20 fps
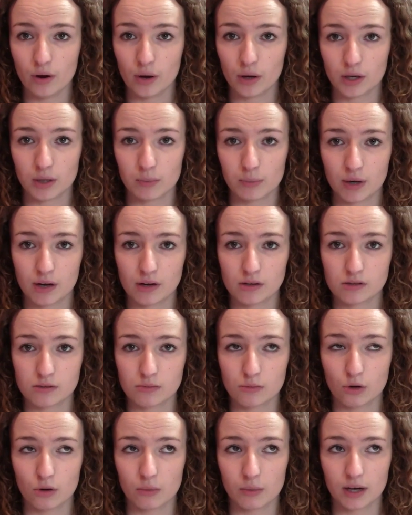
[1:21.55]
I'm going to print out
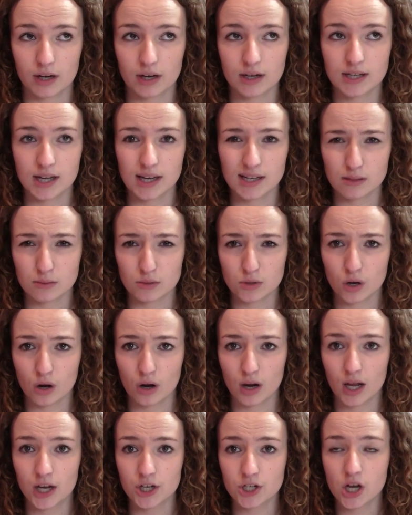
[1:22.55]
some more. We're going to take some to
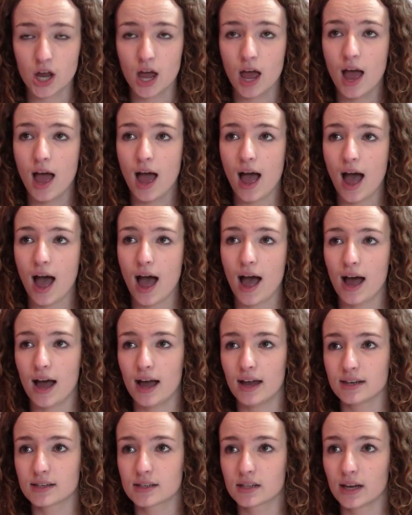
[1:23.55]
college
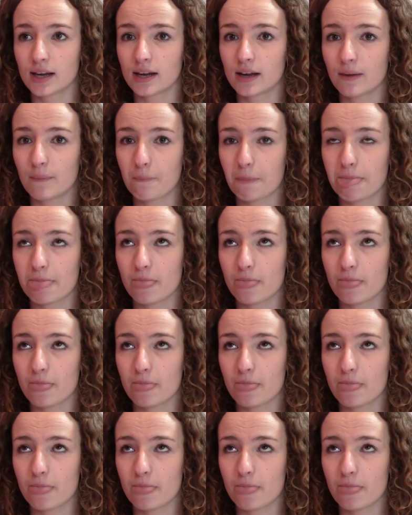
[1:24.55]
and like